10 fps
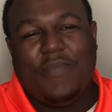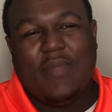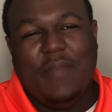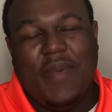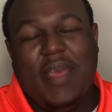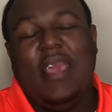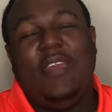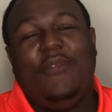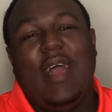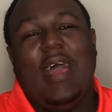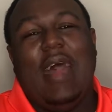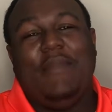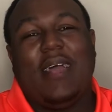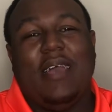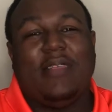But anyway, I'm
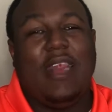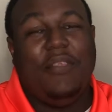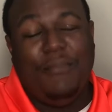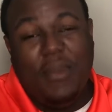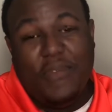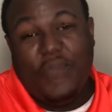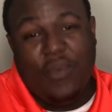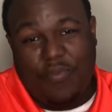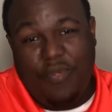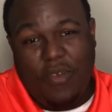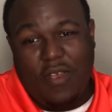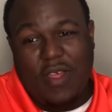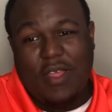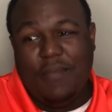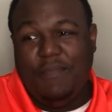not gonna say the movie was
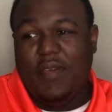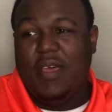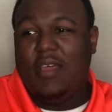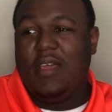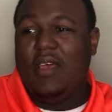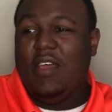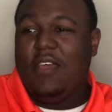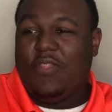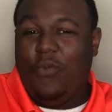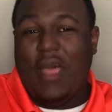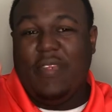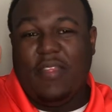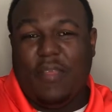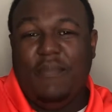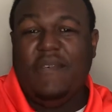boring, but the way
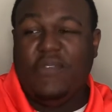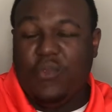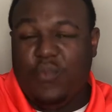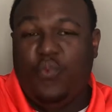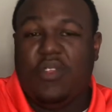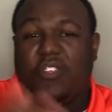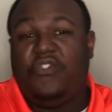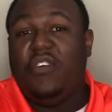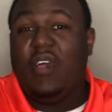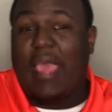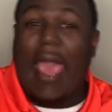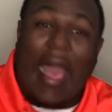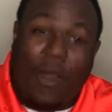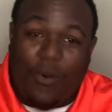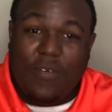that the movie was drugged
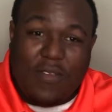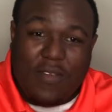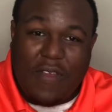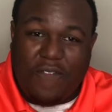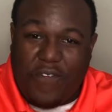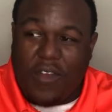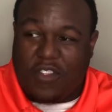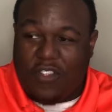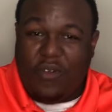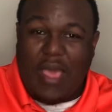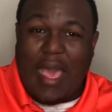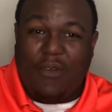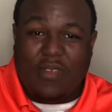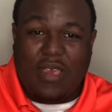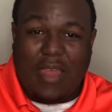out for 2
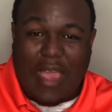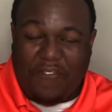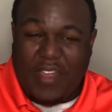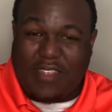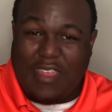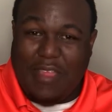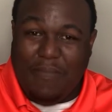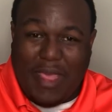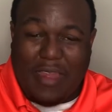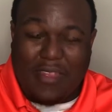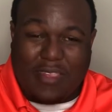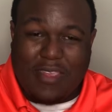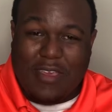hours and like 15 minutes,